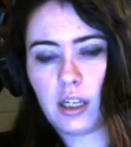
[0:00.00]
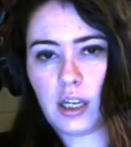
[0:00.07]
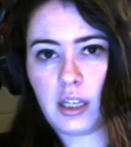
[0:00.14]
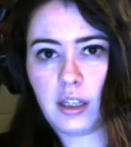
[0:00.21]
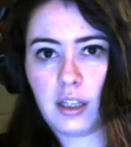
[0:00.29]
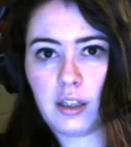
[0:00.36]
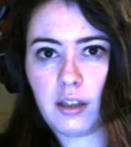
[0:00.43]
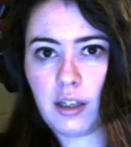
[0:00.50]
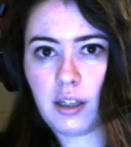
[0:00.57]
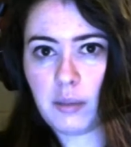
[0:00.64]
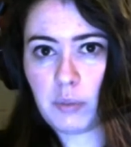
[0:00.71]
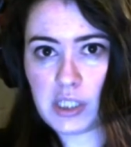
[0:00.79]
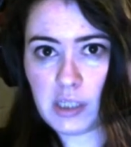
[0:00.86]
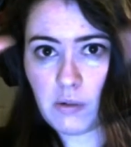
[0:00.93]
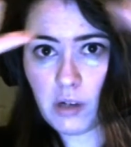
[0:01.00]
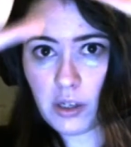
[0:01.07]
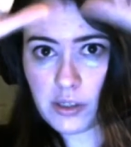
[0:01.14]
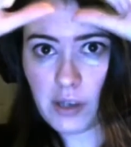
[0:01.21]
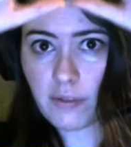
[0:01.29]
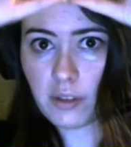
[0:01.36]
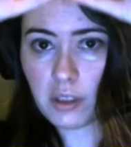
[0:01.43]
and then the NPC would
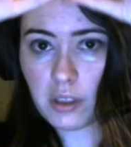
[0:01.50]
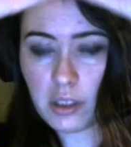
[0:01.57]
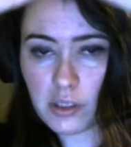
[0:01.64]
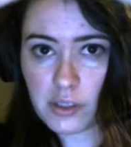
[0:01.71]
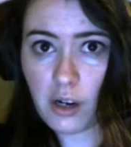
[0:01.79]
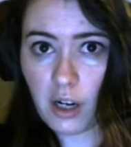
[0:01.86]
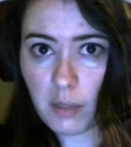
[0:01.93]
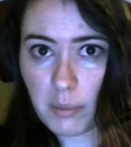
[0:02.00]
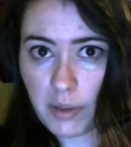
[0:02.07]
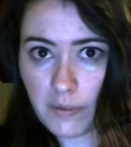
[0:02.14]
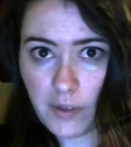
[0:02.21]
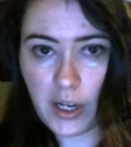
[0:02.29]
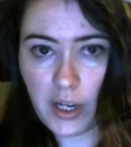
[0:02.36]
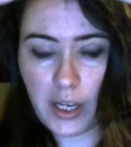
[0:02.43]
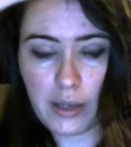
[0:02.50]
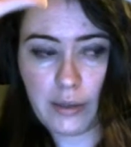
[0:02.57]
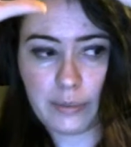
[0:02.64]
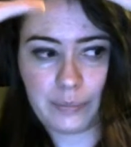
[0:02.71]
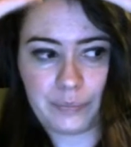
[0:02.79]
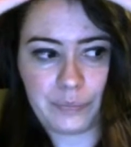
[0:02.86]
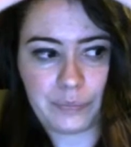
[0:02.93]
also have the little star above their head.